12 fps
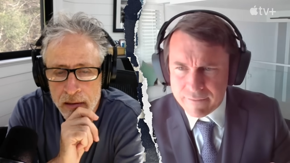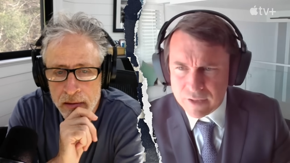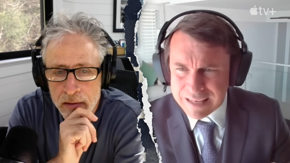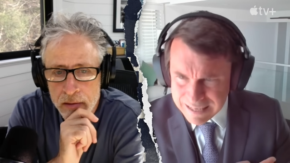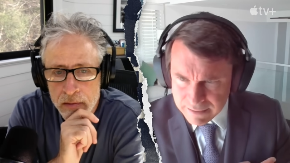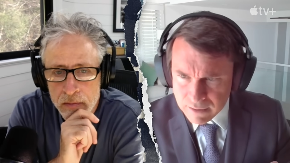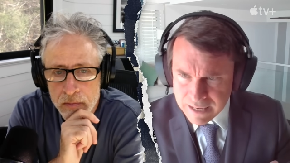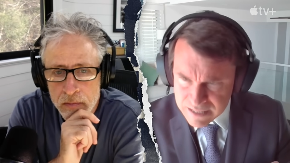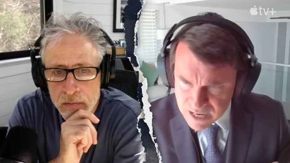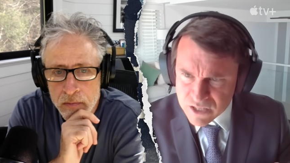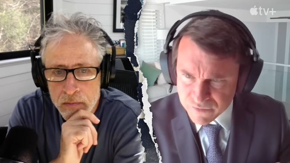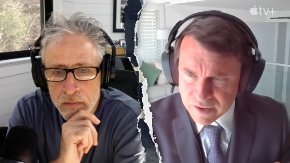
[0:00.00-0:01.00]
Speaker 1: level, he, he
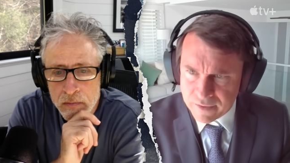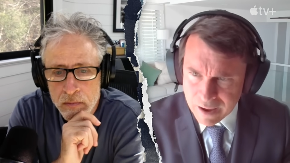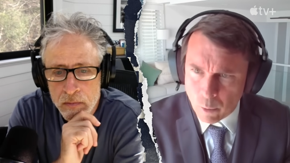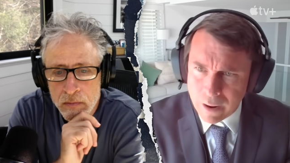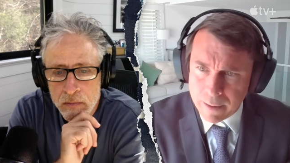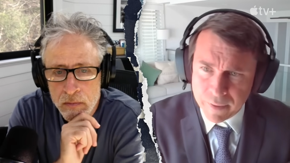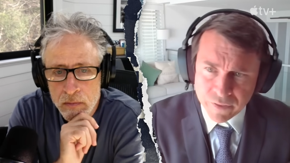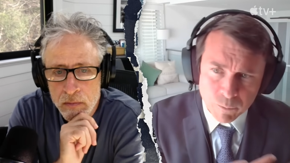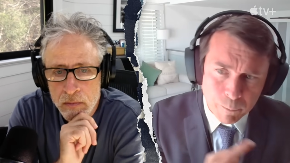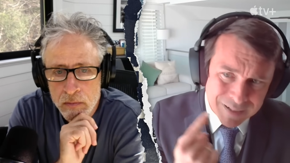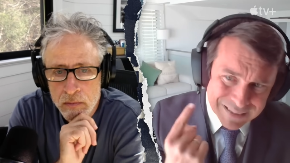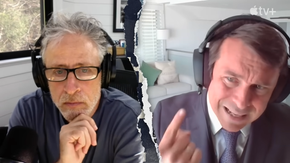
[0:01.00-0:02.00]
does feel that way. But the
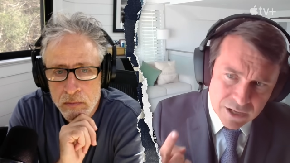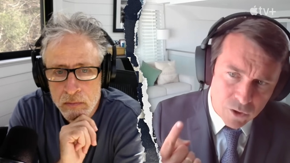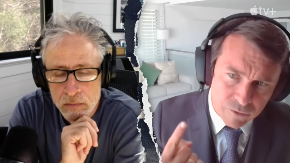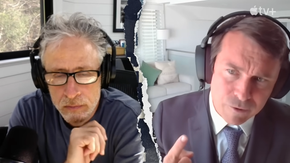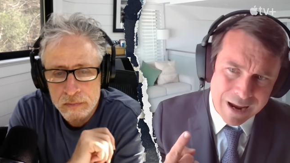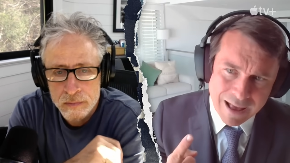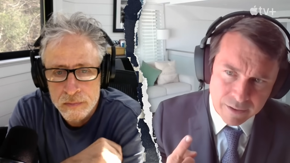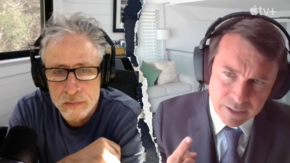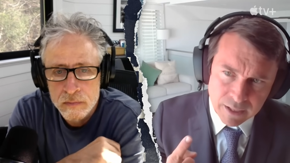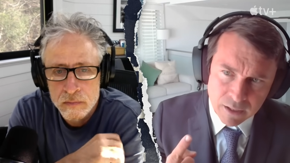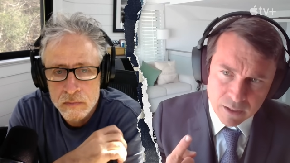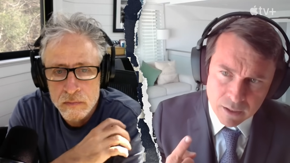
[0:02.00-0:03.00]
political
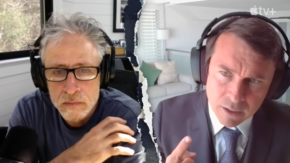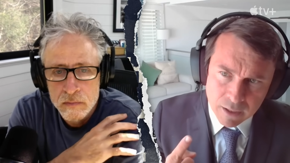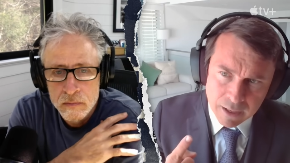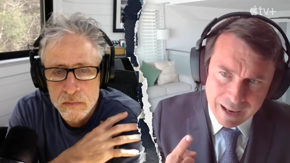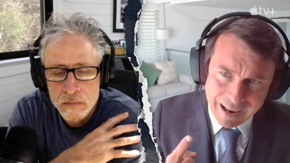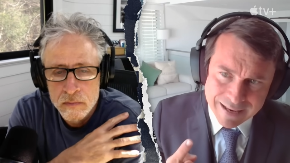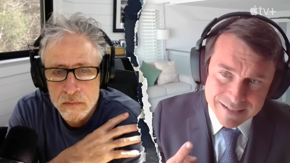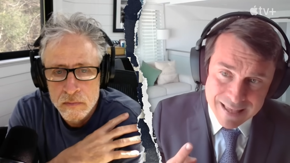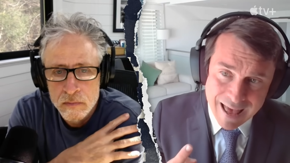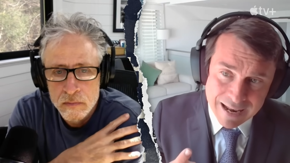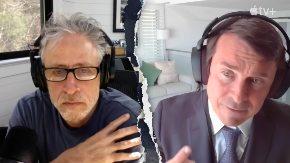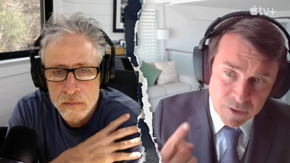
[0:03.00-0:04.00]
reality is
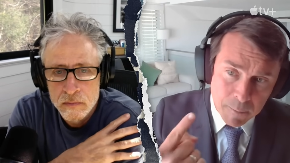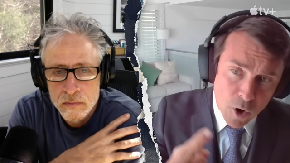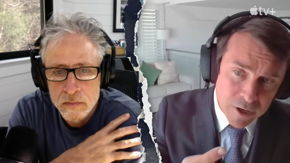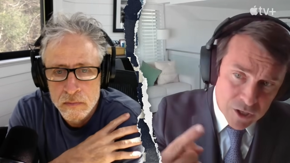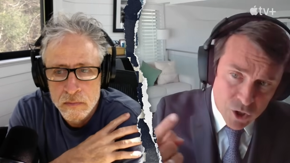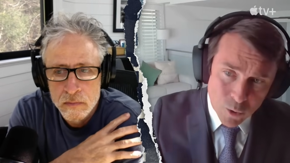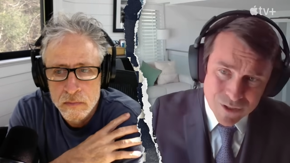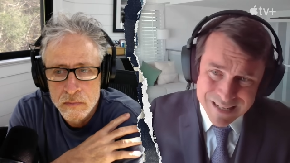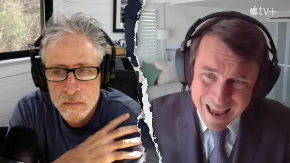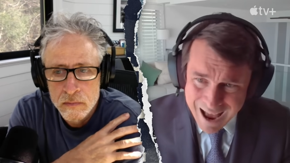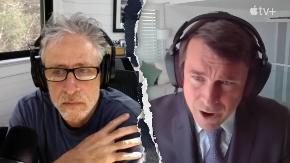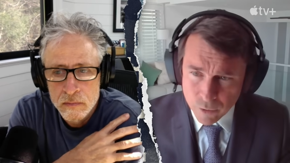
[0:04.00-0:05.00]
that if the market goes
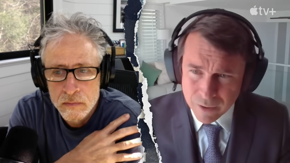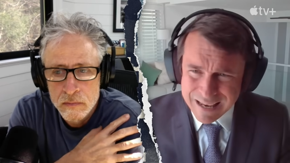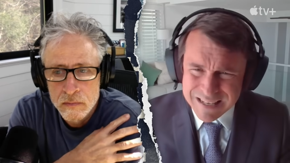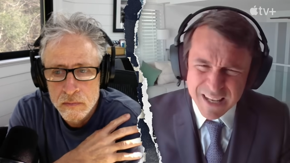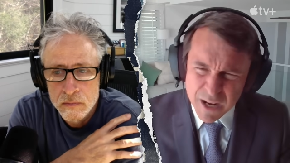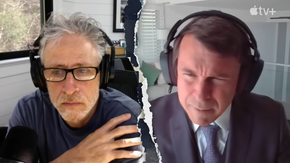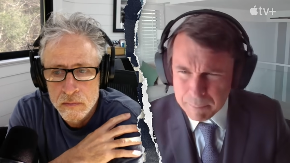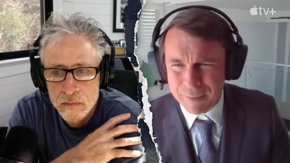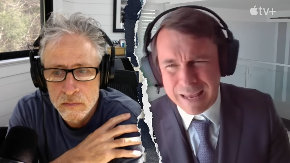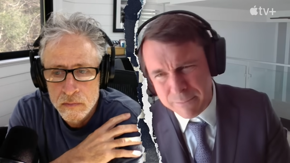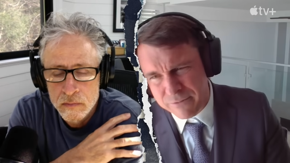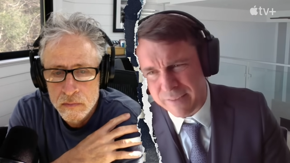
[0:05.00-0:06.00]
down, he's going to be
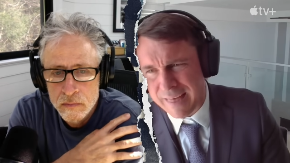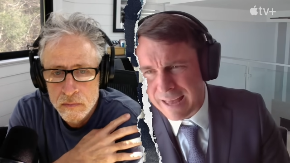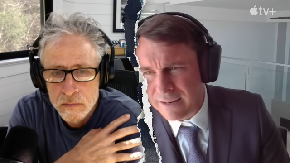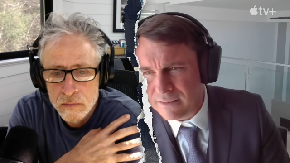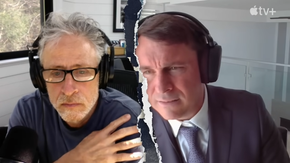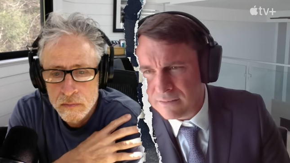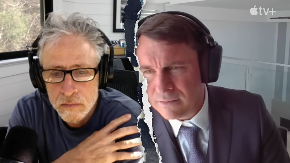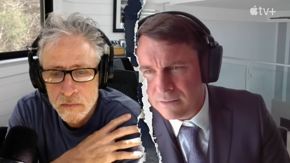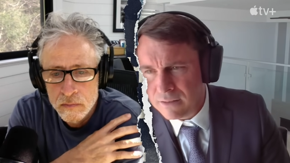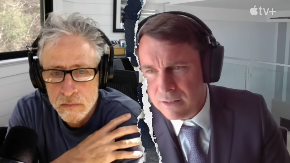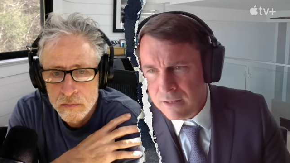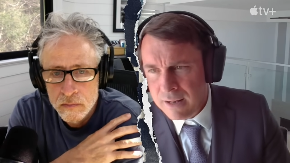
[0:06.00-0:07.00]
blamed for that.
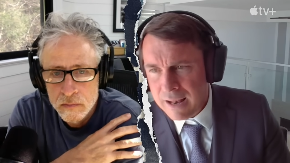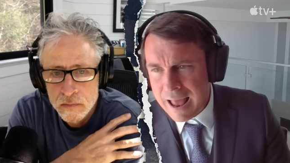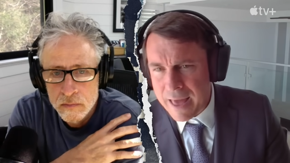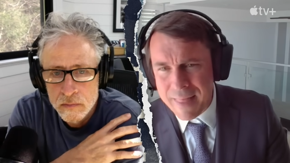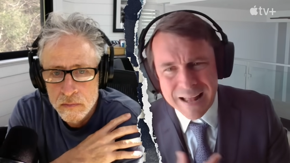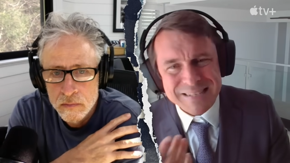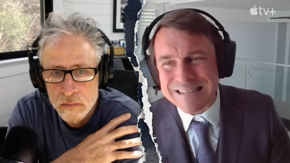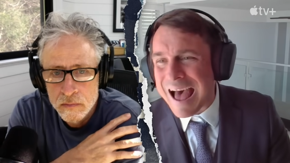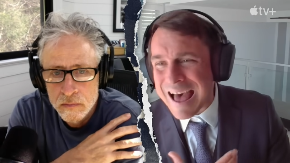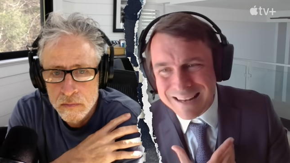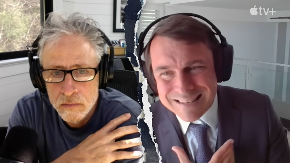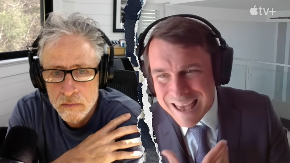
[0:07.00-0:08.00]
And that's
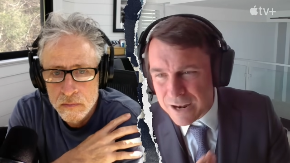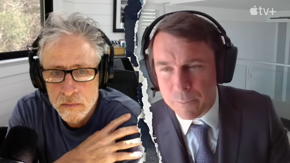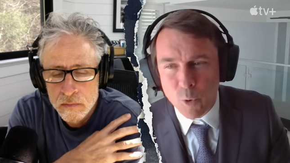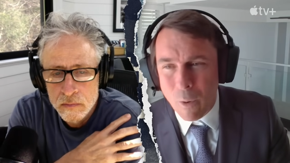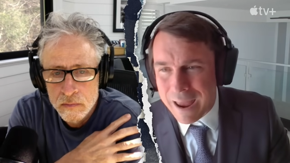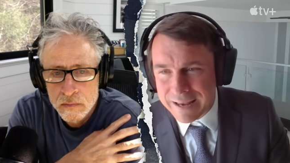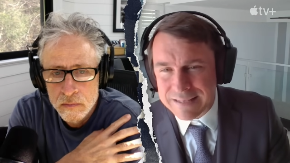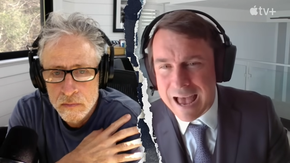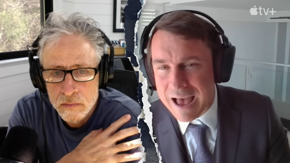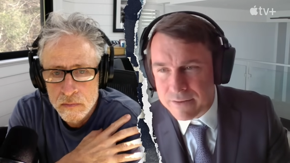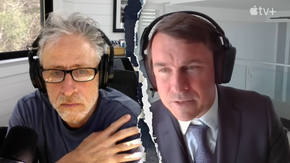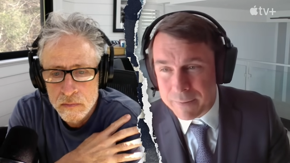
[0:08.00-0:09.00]
not a tenable way
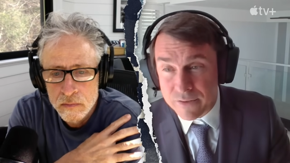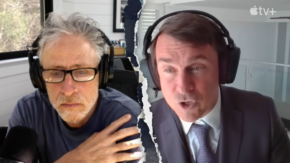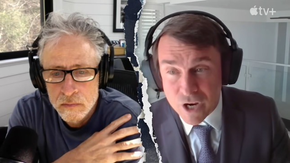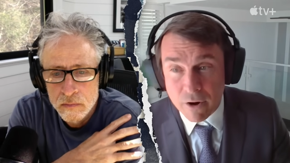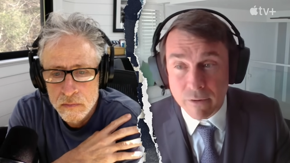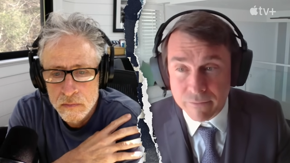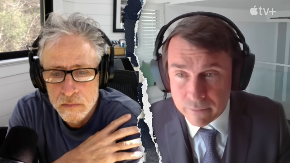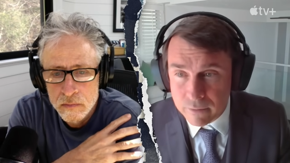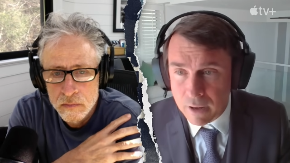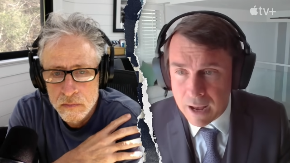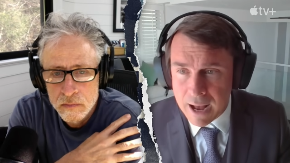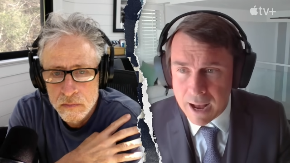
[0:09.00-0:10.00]
to, ha- to be the sheriff
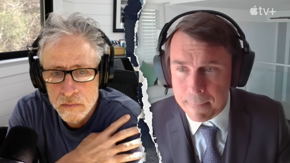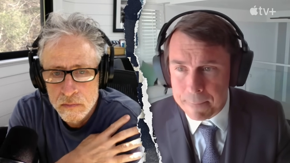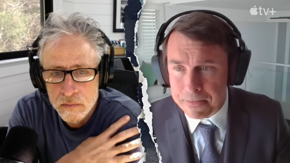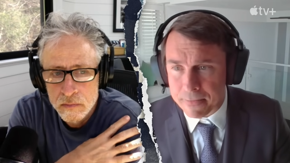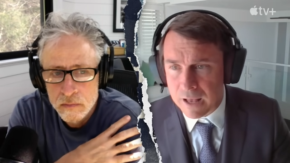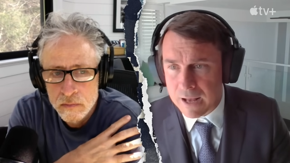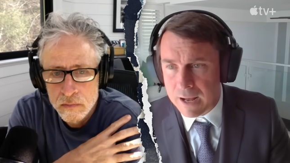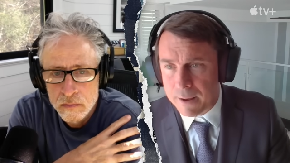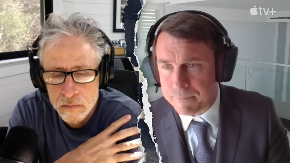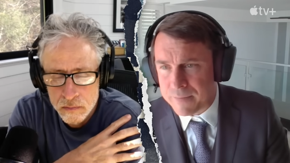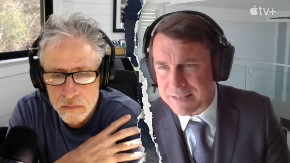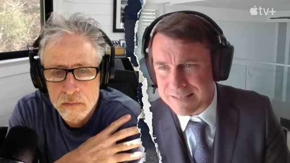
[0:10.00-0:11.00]
um,
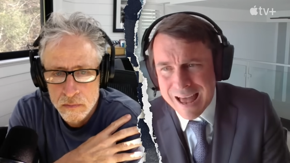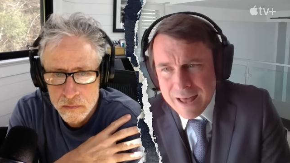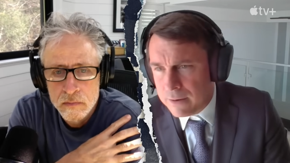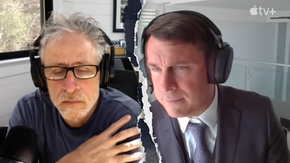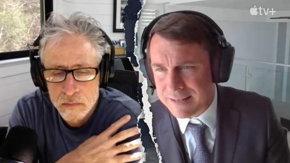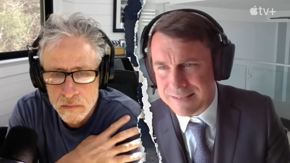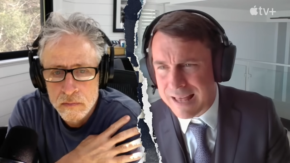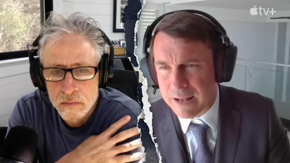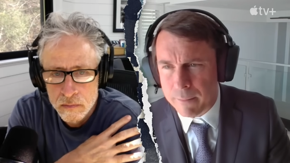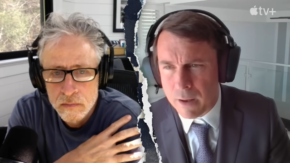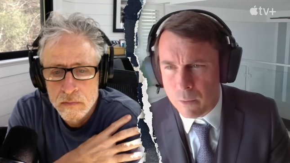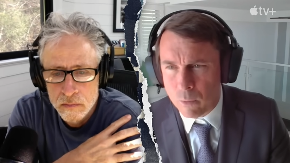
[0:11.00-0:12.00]
um, that's not a that's
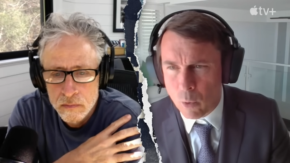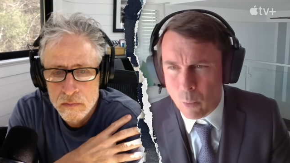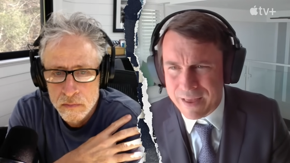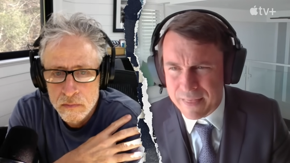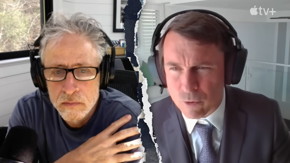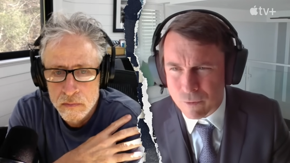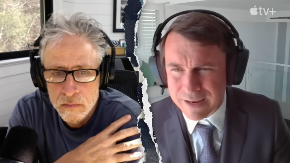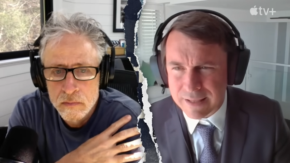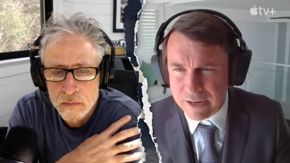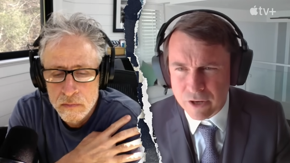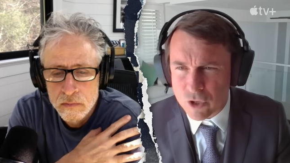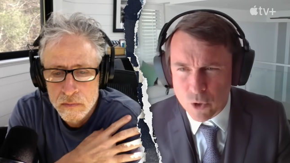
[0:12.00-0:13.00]
not a, a way that a
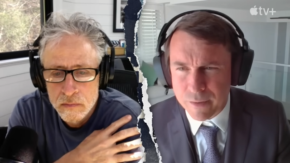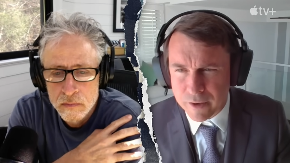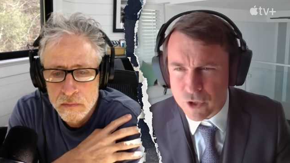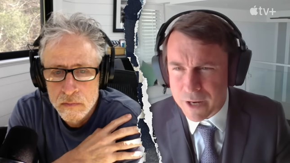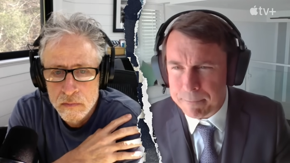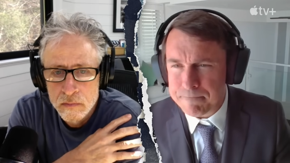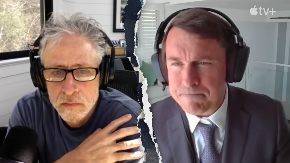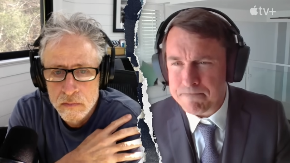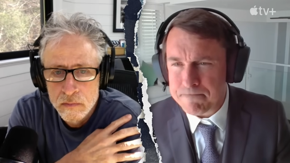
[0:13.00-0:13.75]
regulator can do their job.